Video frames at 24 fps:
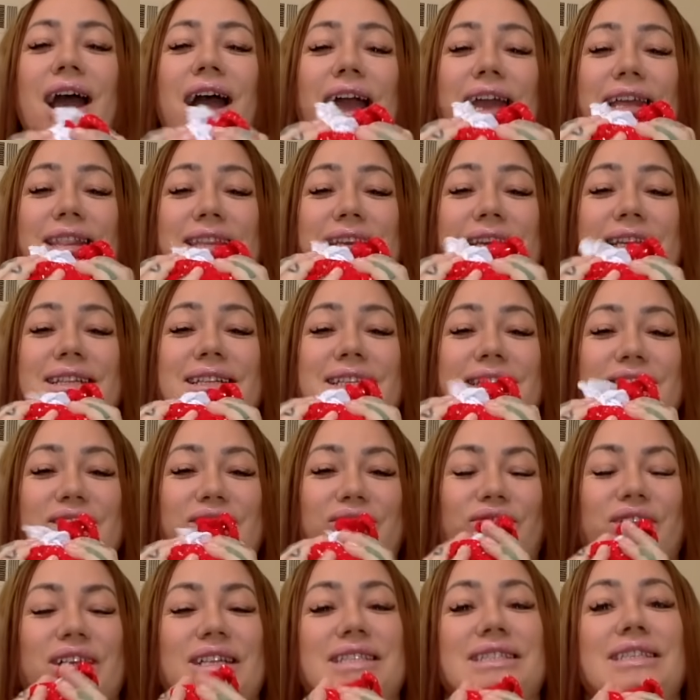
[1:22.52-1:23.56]
I think this
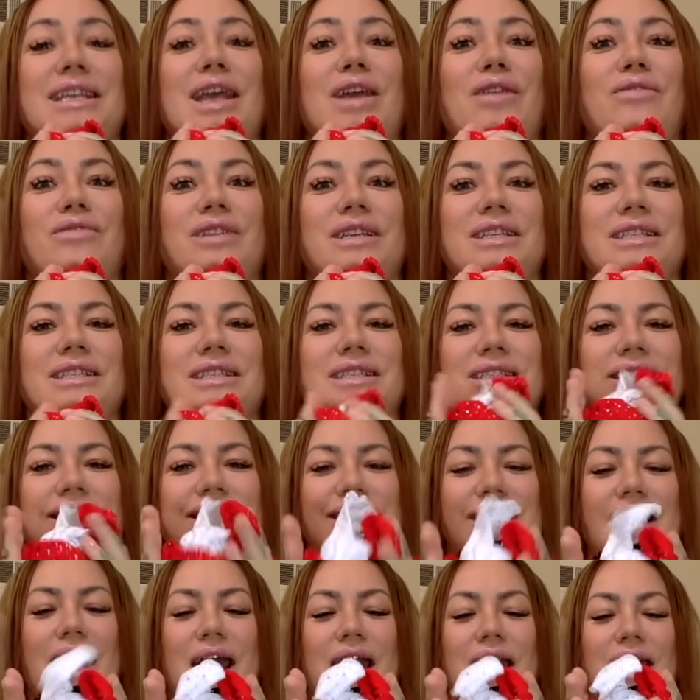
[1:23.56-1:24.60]
fits every single
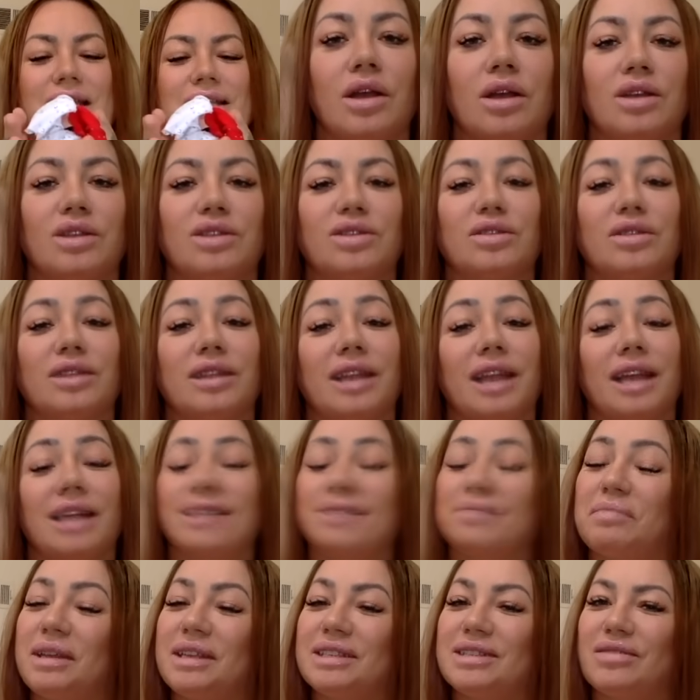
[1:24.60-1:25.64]
size. So the
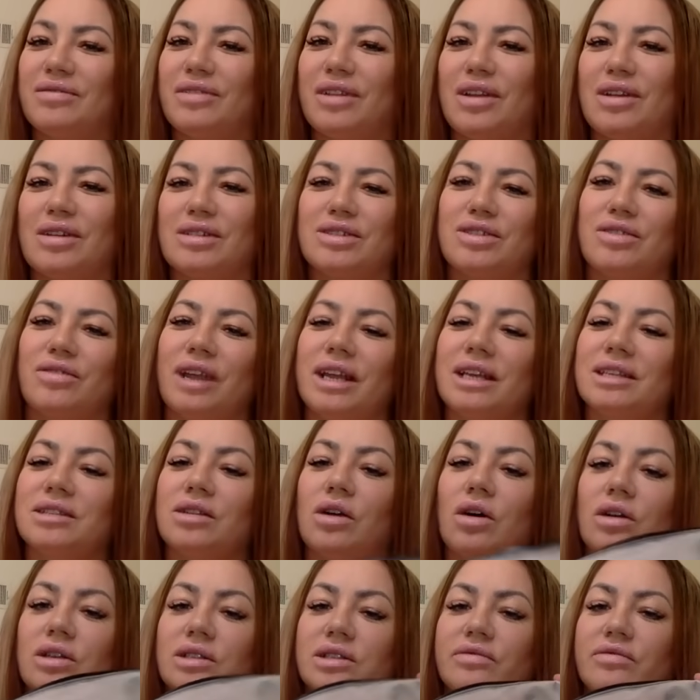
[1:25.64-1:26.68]
next piece of lingerie is
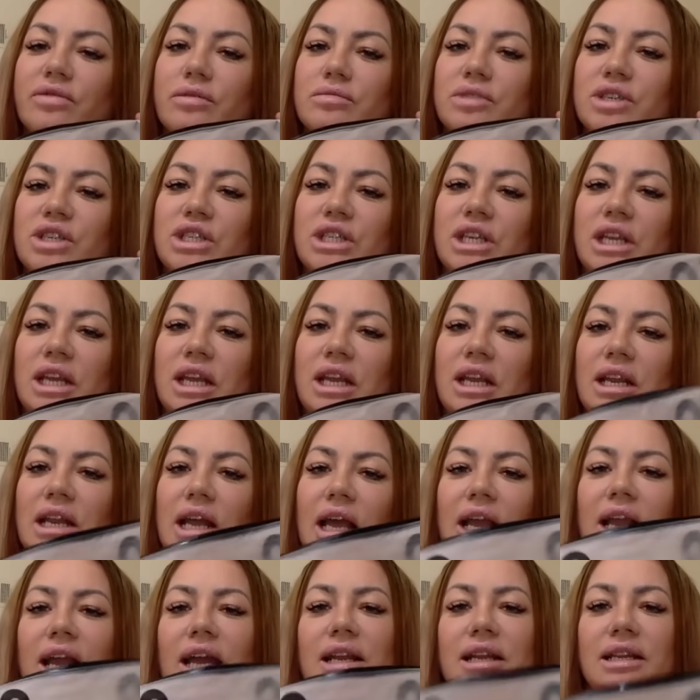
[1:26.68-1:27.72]
also from Sheen. I
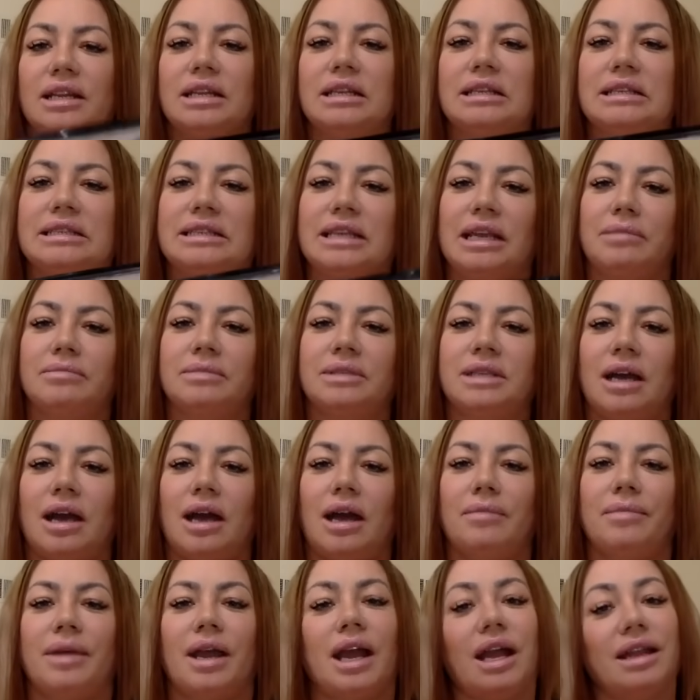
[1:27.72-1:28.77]
got it in the same
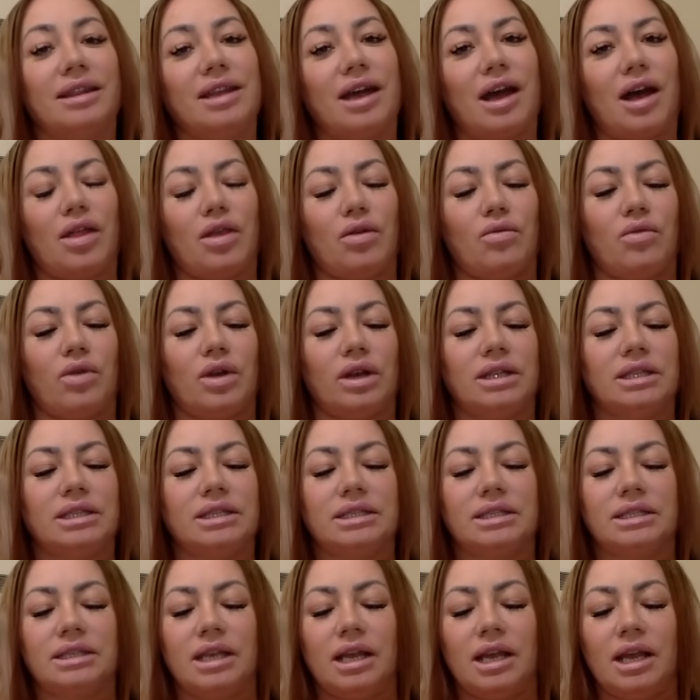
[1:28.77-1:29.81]
time I got the other
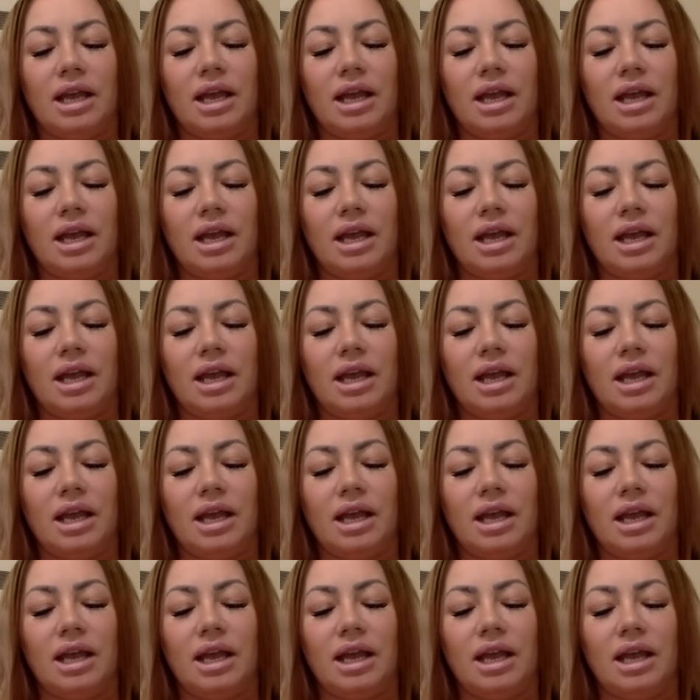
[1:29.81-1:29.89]
ones.